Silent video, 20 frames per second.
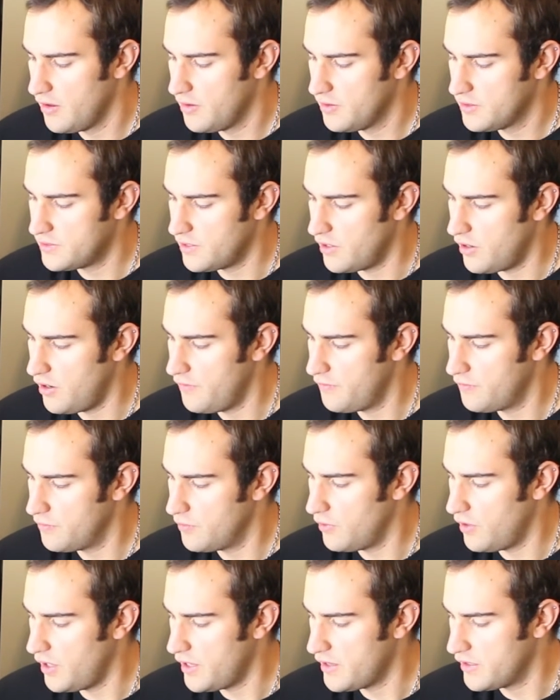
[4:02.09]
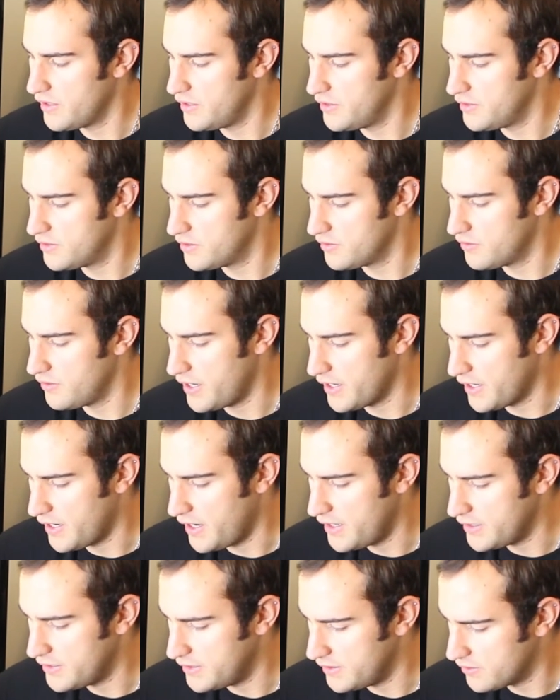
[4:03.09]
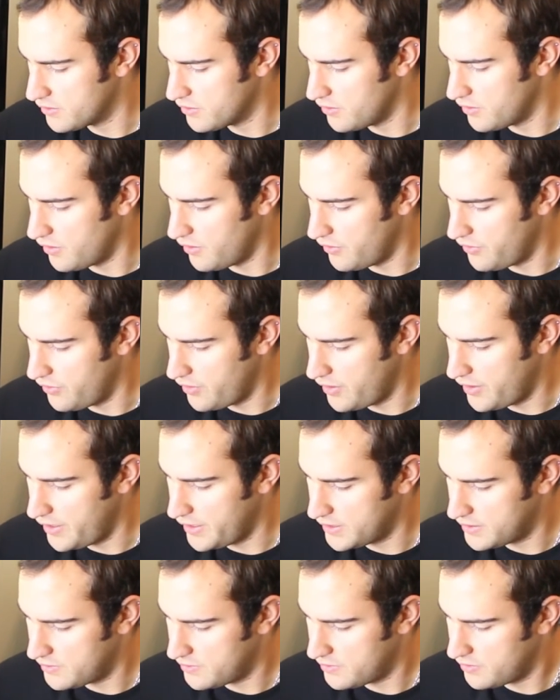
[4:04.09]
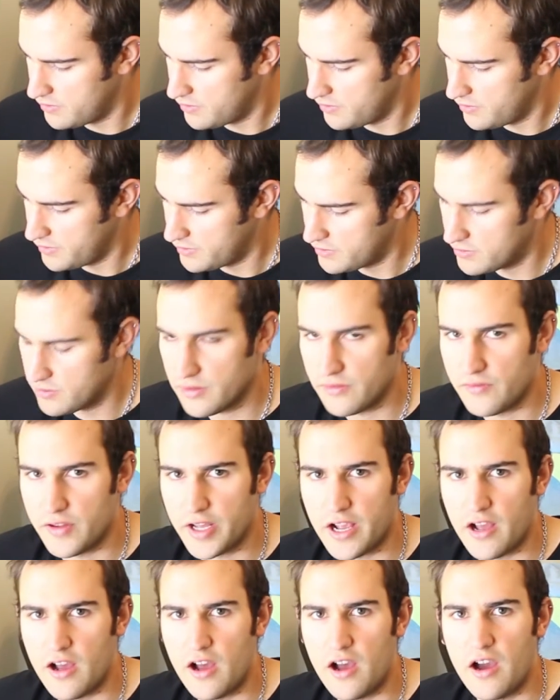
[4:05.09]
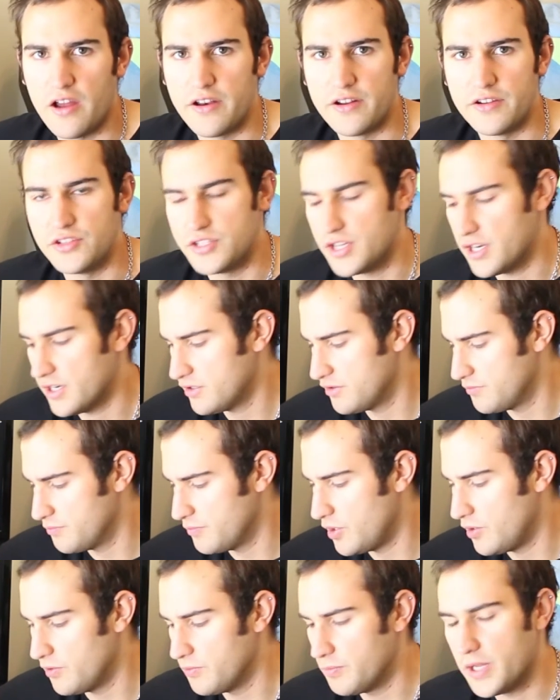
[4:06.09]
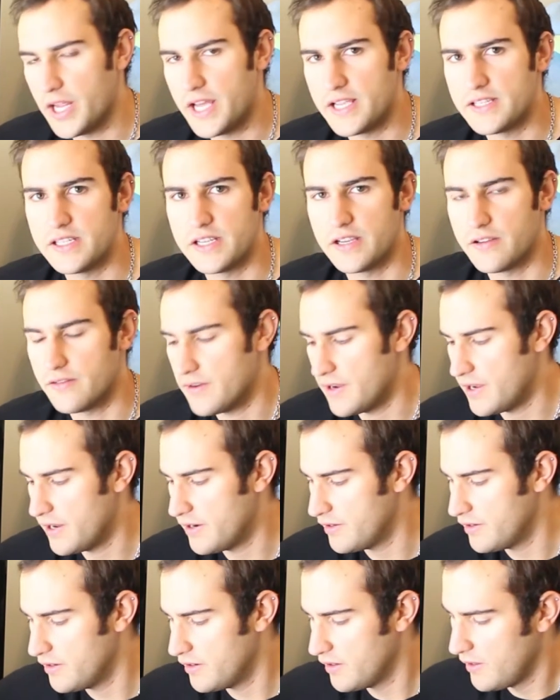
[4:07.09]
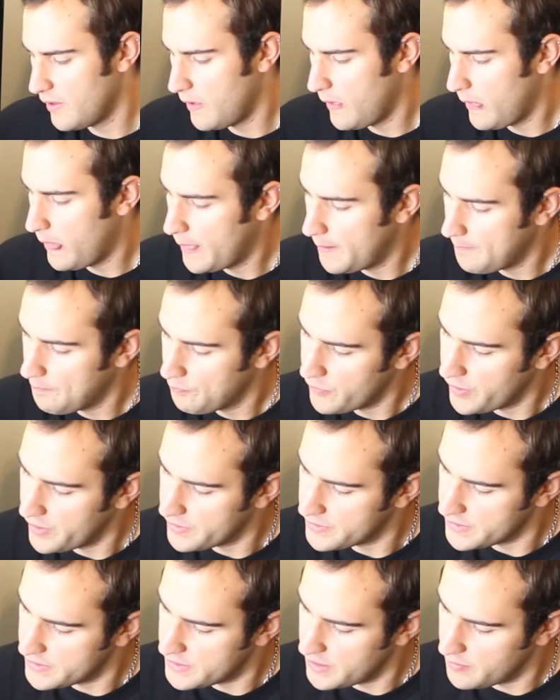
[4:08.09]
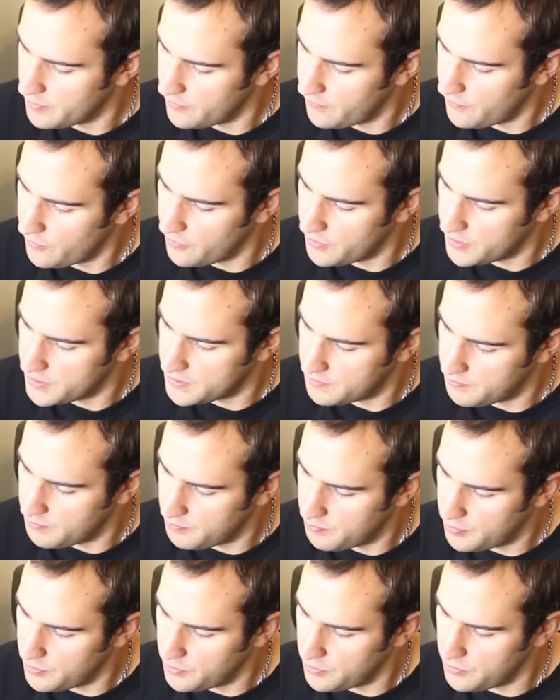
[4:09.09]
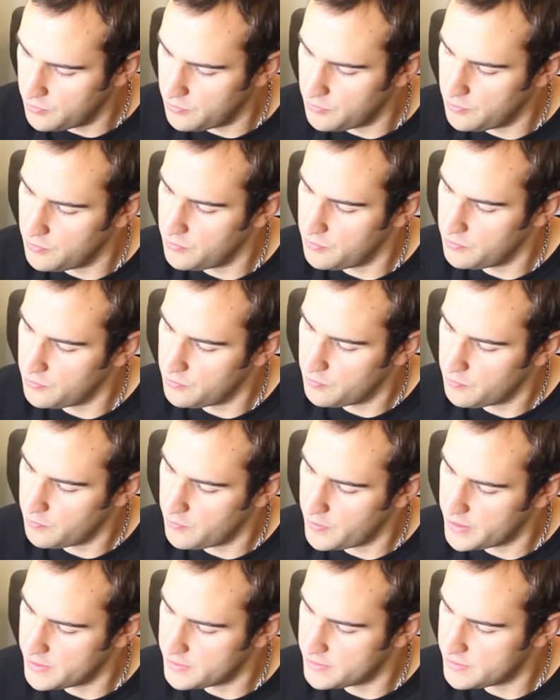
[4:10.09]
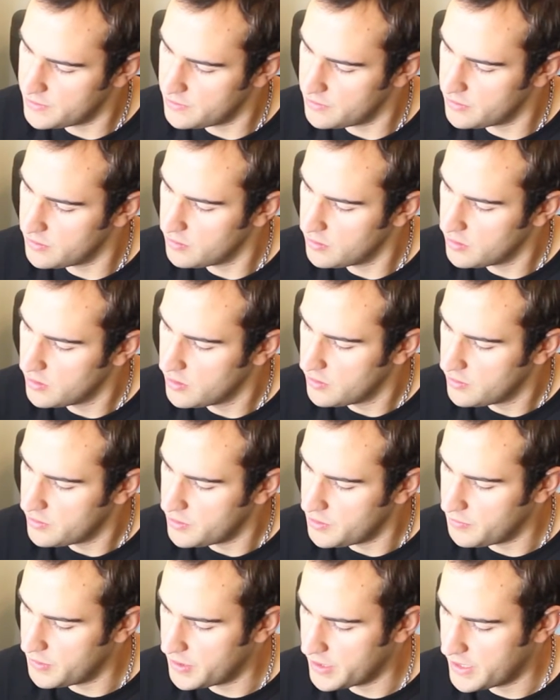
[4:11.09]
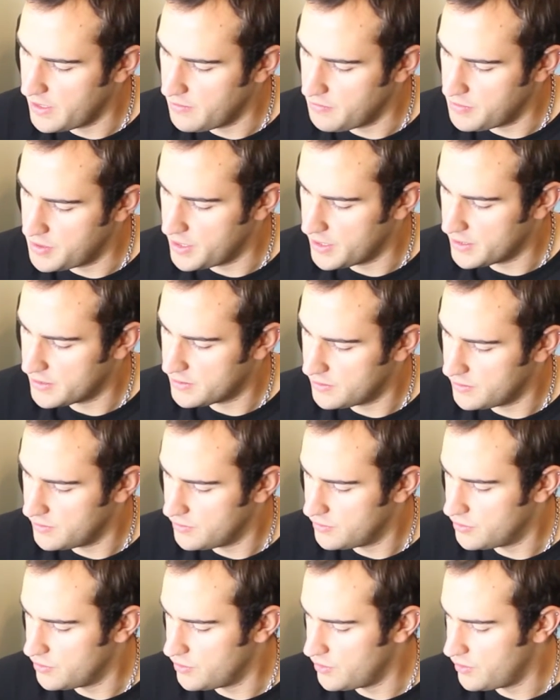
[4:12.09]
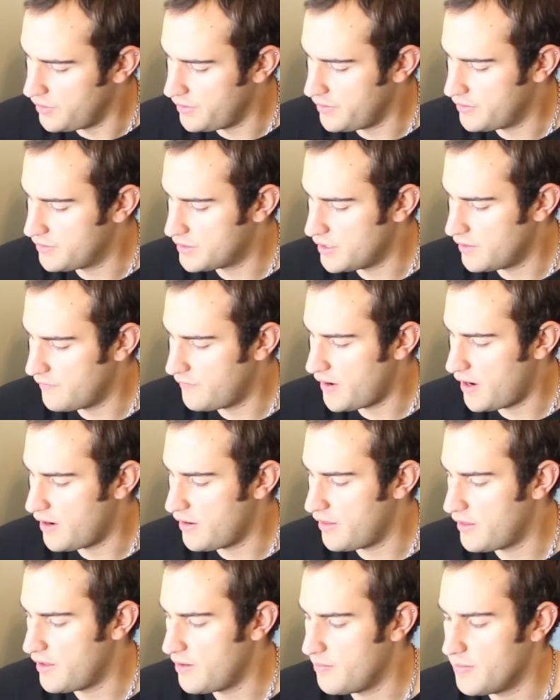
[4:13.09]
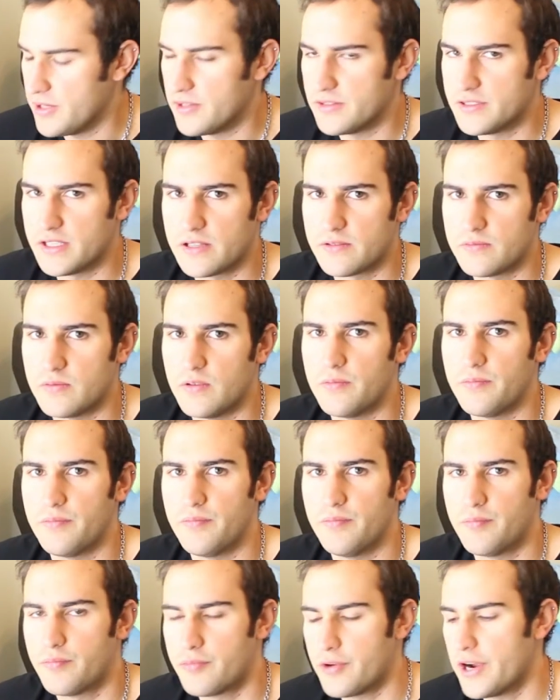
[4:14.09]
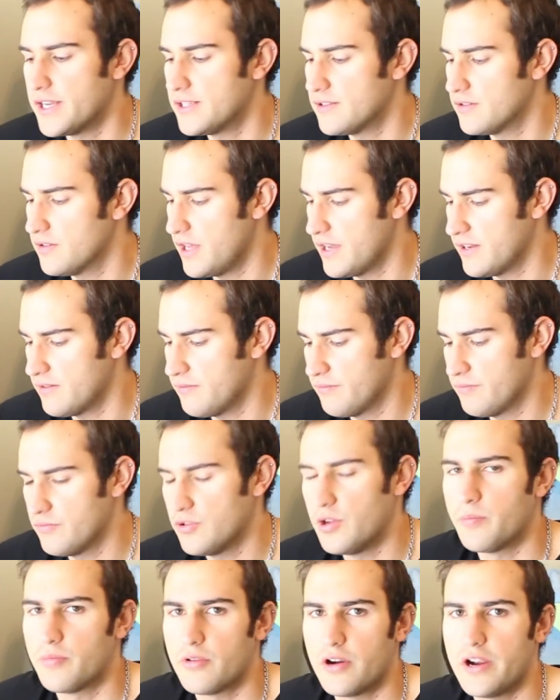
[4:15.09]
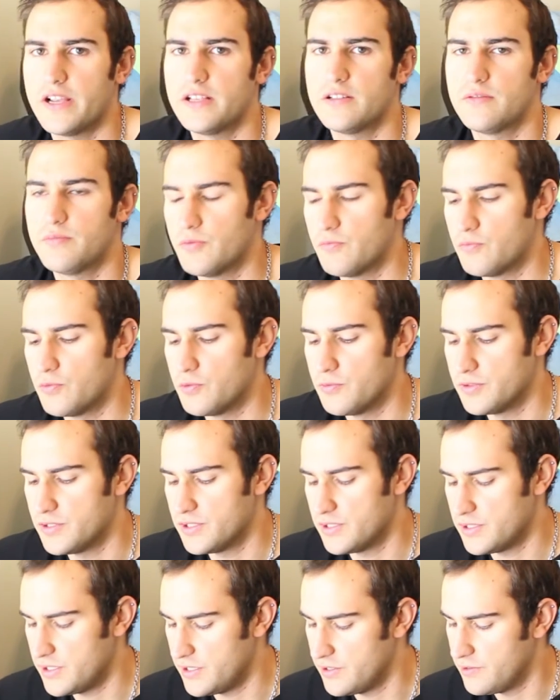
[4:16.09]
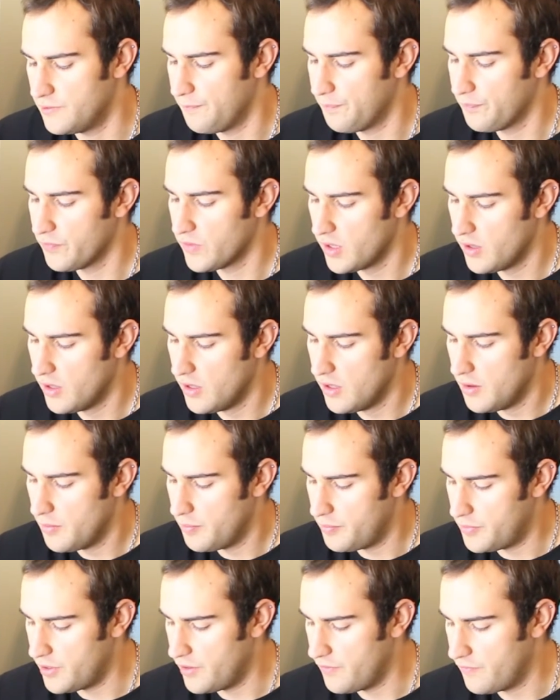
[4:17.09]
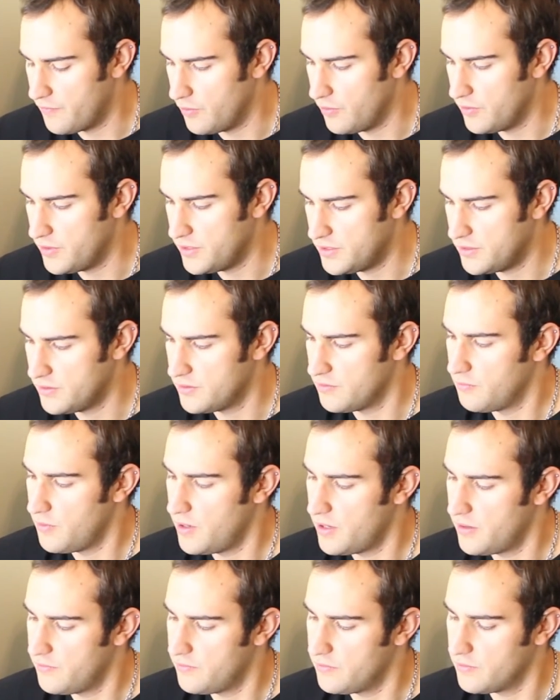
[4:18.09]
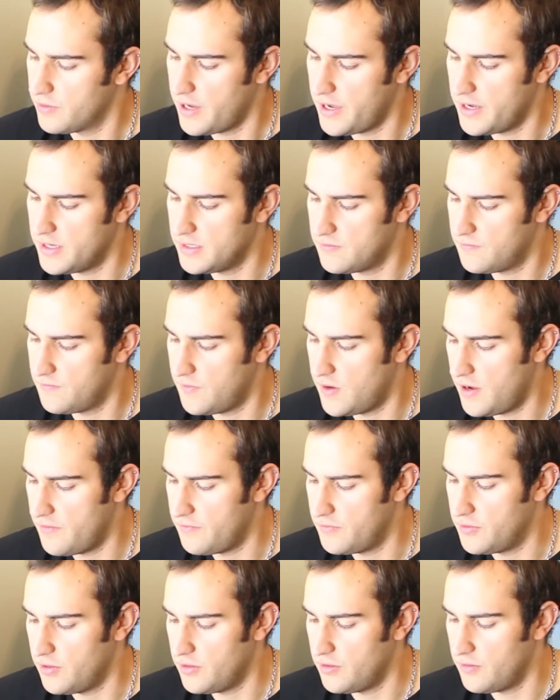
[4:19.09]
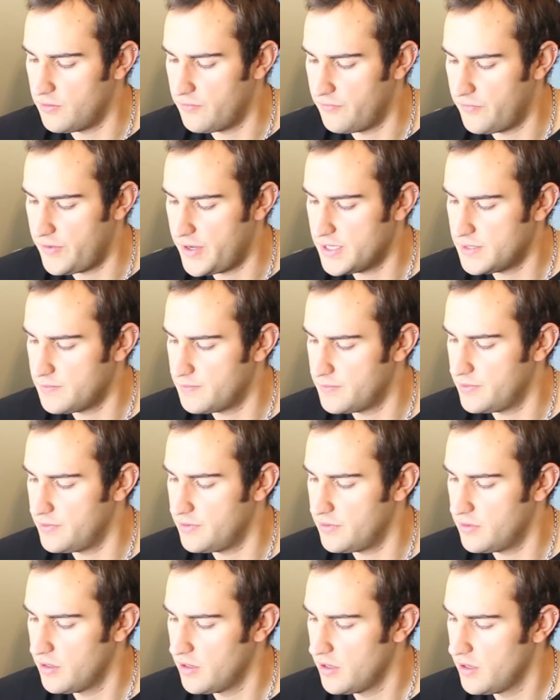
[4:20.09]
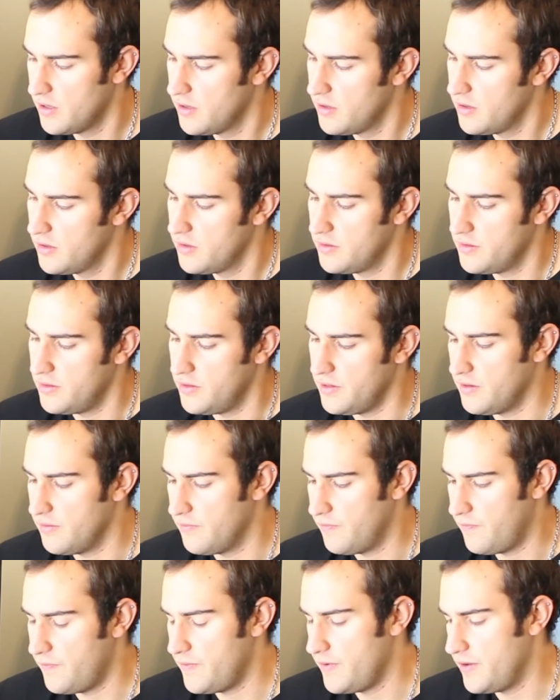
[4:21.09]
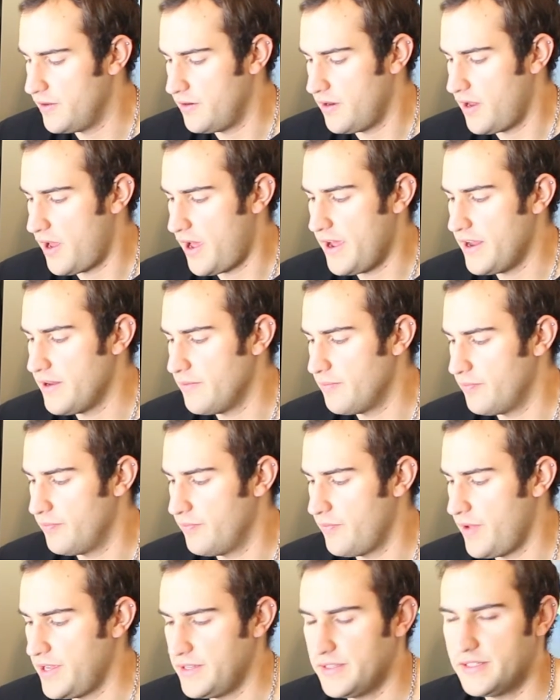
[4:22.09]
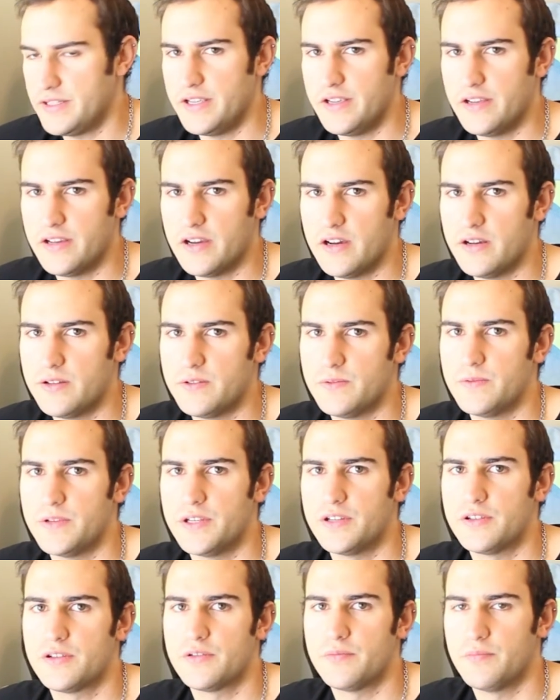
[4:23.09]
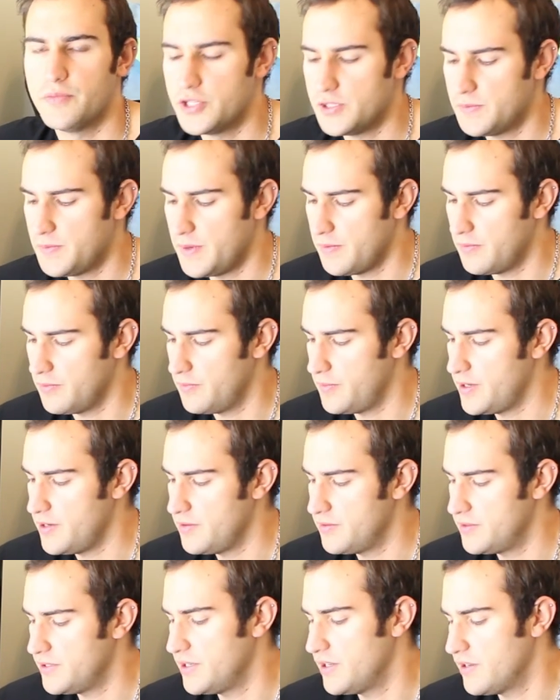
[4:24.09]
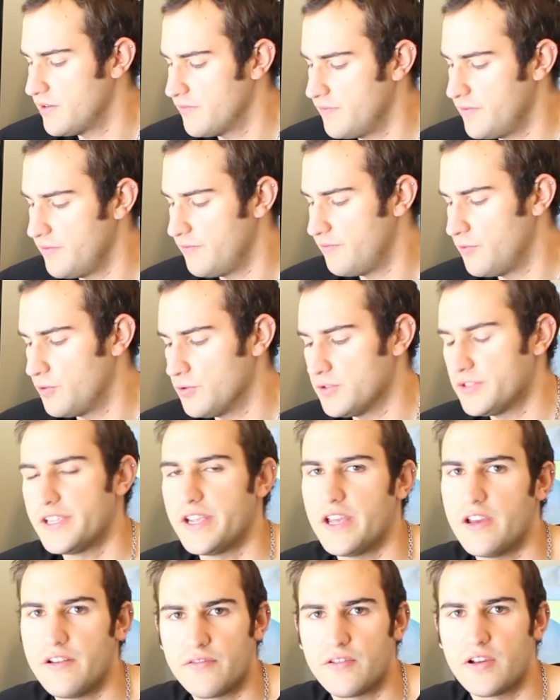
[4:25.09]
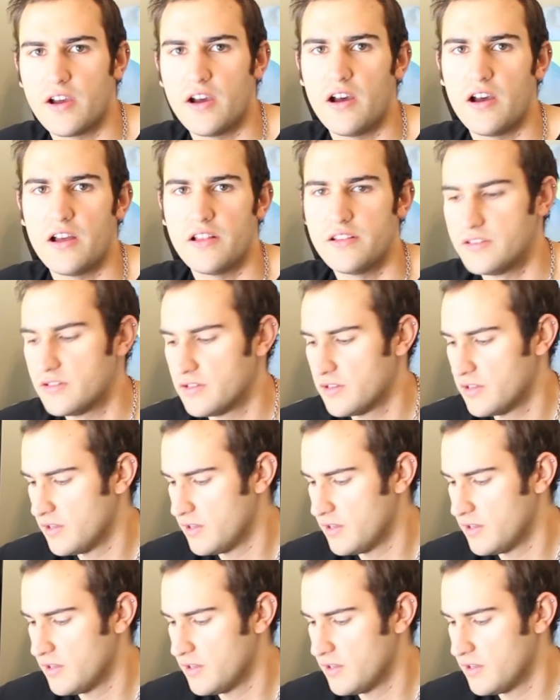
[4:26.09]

So overall I think this is a great case. It's got nice, it's sort of like a hard injection mold plastic around it. As I said before, this blue weather seal, you want to keep dust and dirt and stuff out of there because that's what breaks, like not breaks, but ruins a seal. But overall this is a wonderful case, $5 investment. You can fit 8 SD cards, which most people will be using. You can fit 4 CF cards.